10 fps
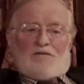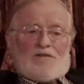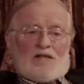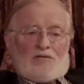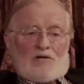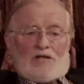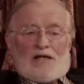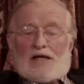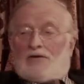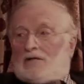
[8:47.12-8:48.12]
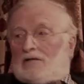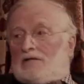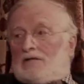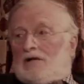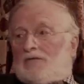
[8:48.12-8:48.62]
feeling rather
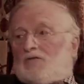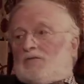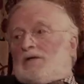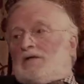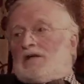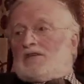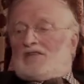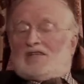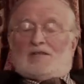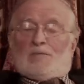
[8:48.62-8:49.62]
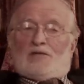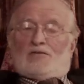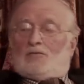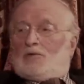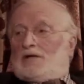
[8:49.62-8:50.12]
arrogant, and after you've been there 6
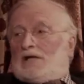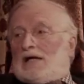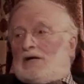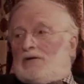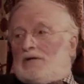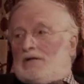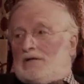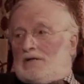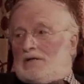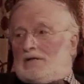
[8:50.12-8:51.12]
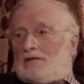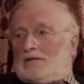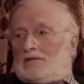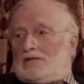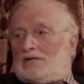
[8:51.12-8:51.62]
months, you wonder how on earth
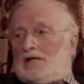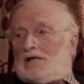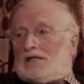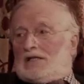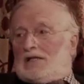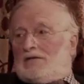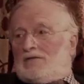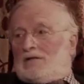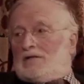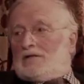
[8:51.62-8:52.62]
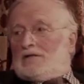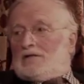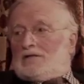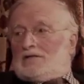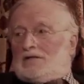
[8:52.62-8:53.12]
the society ever
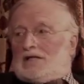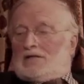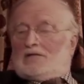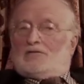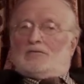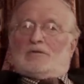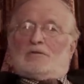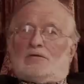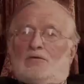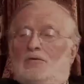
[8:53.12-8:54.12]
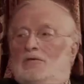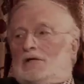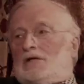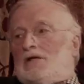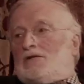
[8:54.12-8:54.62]
selected you, because all the
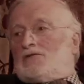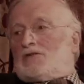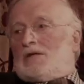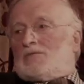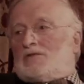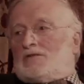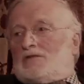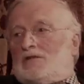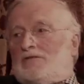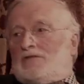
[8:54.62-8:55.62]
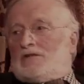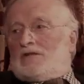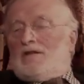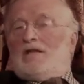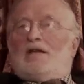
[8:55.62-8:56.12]
gunge comes to the
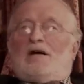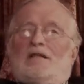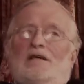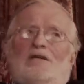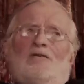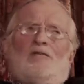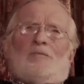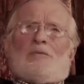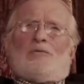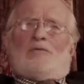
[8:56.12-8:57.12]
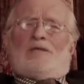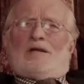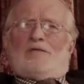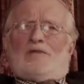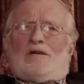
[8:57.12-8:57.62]
surface. I think a lot of people
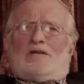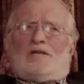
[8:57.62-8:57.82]
think of going